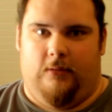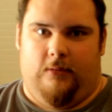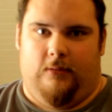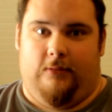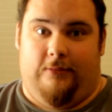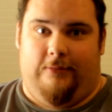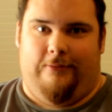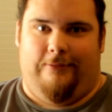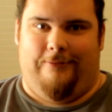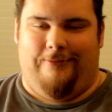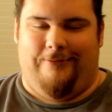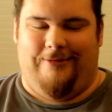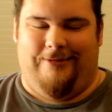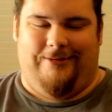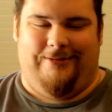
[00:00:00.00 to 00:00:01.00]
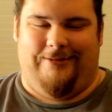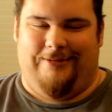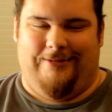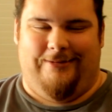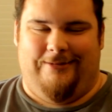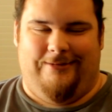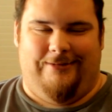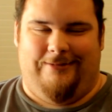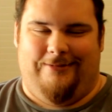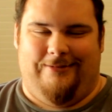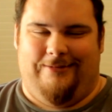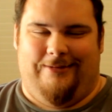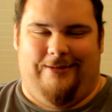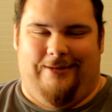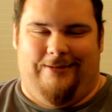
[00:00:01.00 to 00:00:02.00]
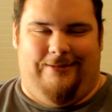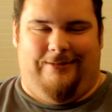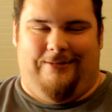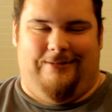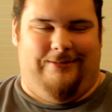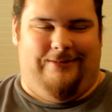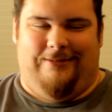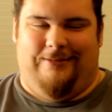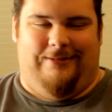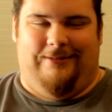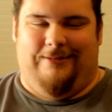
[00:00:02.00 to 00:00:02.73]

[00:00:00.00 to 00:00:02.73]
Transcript: (no one is talking)